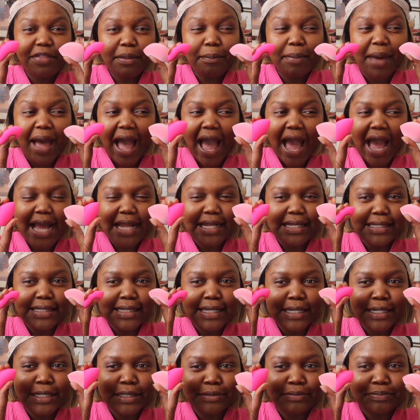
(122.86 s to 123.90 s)
the bat.
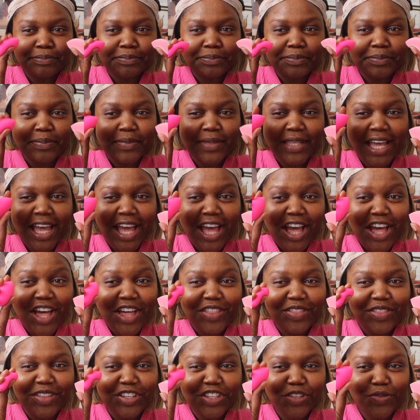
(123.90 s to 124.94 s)

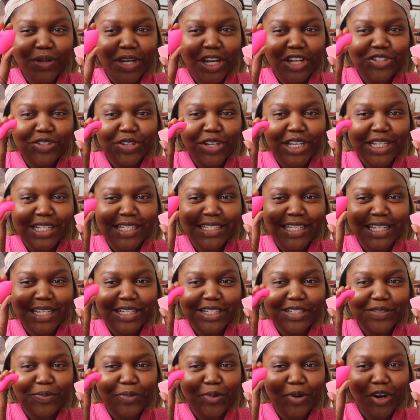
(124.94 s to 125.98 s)
This one, as you can see,
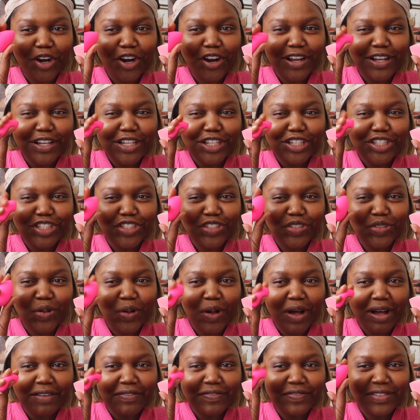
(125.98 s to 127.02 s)
is more
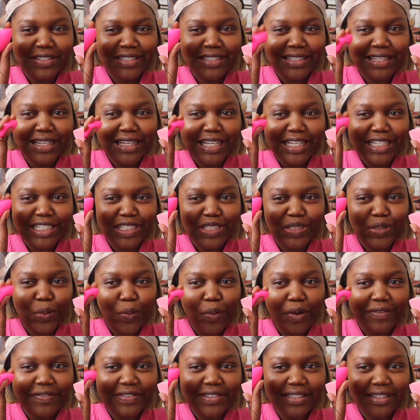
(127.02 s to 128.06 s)
soft. It's
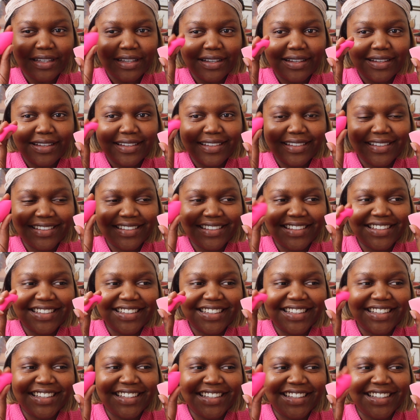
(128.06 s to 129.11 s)
softer.
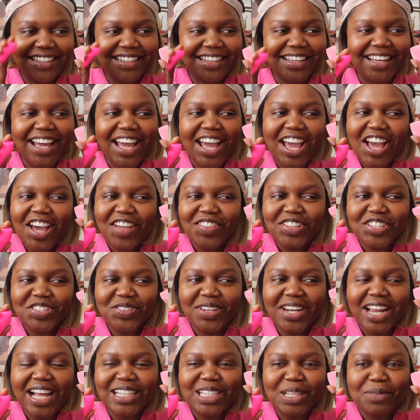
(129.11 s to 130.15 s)
This
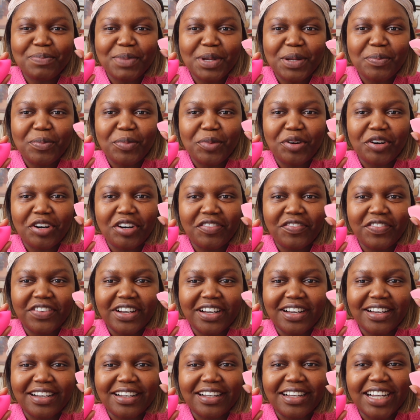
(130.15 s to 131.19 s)
one has a bit more of
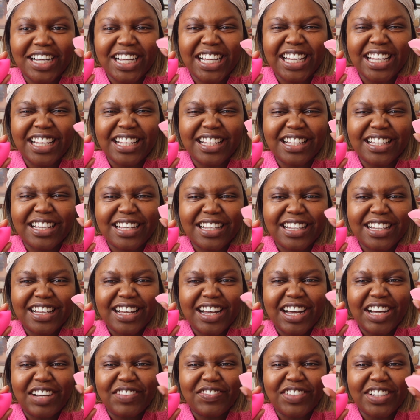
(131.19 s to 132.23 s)

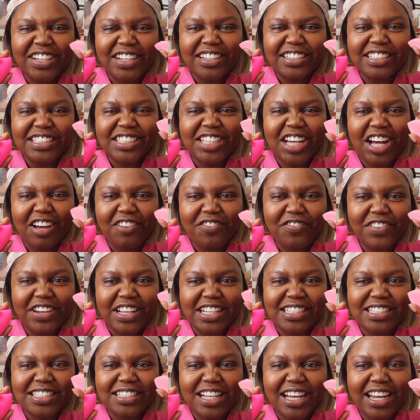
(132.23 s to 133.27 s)
a
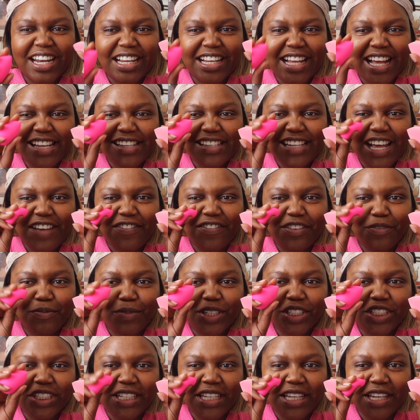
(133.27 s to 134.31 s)
toughness. It doesn't have as
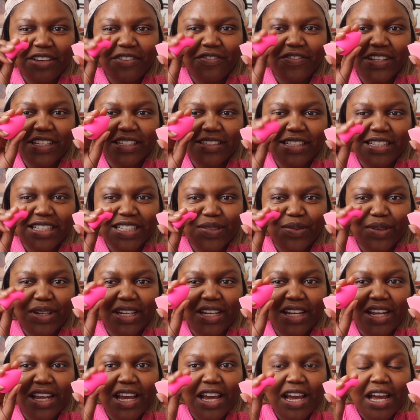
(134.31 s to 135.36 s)
much give as this
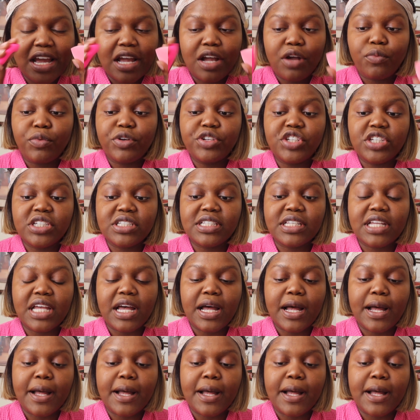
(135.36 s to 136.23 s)
one, which is